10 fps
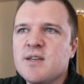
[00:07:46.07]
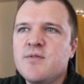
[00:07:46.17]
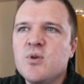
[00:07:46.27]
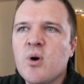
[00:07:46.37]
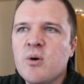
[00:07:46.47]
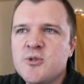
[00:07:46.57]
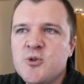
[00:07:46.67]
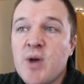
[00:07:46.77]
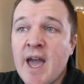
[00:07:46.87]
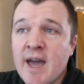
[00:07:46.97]
If you go
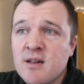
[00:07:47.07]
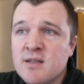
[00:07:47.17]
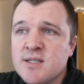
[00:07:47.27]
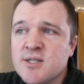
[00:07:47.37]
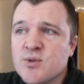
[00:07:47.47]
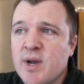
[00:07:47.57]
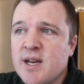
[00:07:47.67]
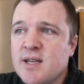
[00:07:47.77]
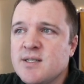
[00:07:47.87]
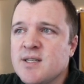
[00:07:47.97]
to Analysts
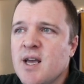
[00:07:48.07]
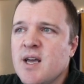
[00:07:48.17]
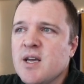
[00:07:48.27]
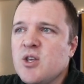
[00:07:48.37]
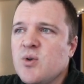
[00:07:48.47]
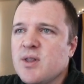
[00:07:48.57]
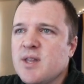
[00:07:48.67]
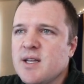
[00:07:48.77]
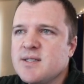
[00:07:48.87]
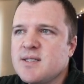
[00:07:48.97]
Ratings, you can
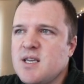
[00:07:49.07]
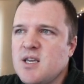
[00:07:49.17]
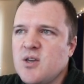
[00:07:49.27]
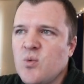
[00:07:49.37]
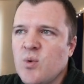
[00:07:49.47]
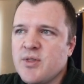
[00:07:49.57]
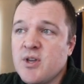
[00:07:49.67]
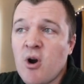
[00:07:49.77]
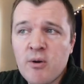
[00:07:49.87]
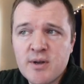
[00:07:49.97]
then see what
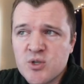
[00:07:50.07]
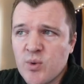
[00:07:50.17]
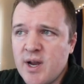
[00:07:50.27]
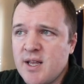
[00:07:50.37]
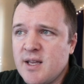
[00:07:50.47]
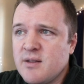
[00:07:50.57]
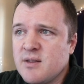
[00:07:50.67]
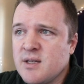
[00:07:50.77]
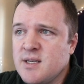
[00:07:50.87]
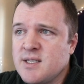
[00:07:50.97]
the Argus rating,
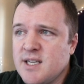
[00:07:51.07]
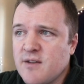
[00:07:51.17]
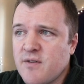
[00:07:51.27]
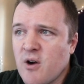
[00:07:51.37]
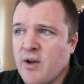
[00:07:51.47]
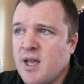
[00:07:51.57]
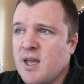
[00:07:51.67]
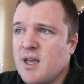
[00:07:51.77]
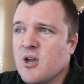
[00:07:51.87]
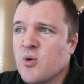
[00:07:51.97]
the C F R
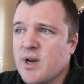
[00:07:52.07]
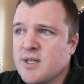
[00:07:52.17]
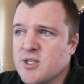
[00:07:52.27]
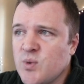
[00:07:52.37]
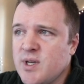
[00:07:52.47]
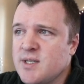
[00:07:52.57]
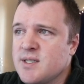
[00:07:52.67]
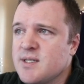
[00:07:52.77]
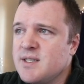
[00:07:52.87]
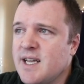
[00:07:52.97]
A, Credit
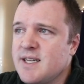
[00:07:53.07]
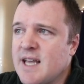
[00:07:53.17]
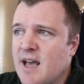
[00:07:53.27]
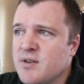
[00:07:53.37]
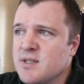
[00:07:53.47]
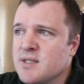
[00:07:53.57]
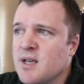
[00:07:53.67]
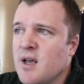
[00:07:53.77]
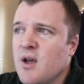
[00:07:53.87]
Suisse, Ned Davis,